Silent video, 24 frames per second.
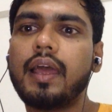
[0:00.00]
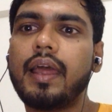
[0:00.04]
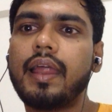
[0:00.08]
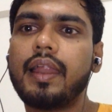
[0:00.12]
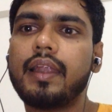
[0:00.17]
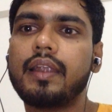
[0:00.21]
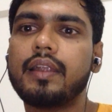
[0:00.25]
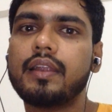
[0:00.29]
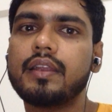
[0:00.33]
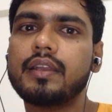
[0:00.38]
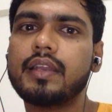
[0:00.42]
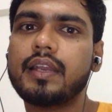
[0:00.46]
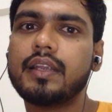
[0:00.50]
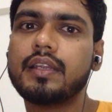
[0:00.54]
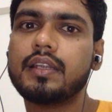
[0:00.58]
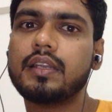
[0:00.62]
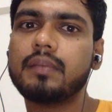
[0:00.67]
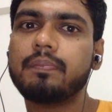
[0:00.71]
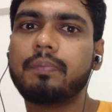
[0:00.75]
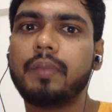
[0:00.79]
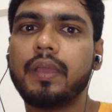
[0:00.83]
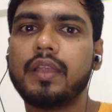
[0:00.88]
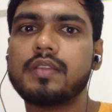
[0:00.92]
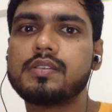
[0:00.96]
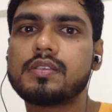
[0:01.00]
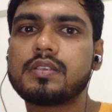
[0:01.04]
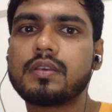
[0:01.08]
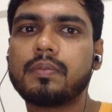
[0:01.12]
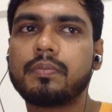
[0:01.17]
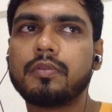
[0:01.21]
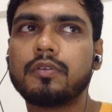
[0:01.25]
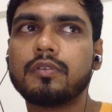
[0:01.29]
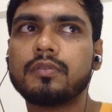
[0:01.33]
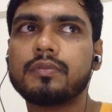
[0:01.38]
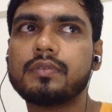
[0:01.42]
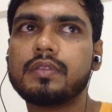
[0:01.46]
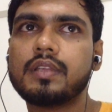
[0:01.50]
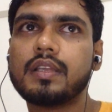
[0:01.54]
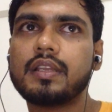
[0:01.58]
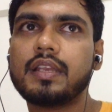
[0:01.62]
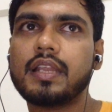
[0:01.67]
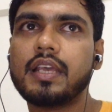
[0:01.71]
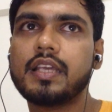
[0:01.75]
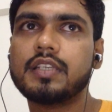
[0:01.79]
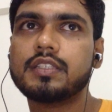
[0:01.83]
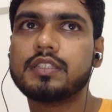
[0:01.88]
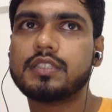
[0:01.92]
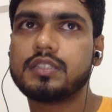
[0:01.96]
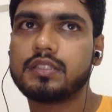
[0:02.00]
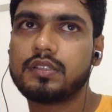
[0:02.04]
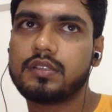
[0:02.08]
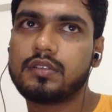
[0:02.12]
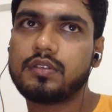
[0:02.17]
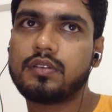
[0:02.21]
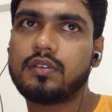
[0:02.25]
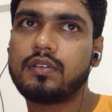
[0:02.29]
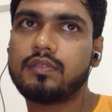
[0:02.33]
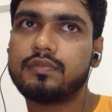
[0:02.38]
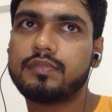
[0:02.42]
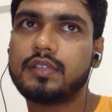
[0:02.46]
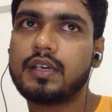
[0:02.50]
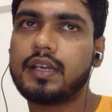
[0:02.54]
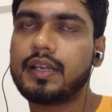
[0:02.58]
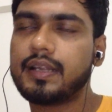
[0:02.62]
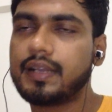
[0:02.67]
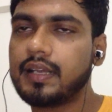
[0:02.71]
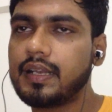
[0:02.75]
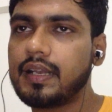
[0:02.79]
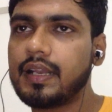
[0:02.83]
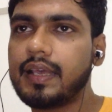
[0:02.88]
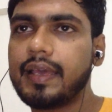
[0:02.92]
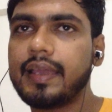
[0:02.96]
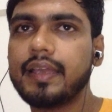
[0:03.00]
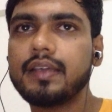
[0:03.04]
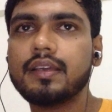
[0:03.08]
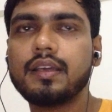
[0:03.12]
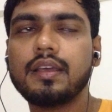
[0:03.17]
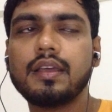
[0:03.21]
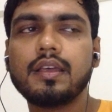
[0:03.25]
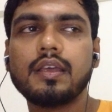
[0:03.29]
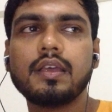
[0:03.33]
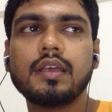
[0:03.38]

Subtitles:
and that depends upon the nature of the underlying.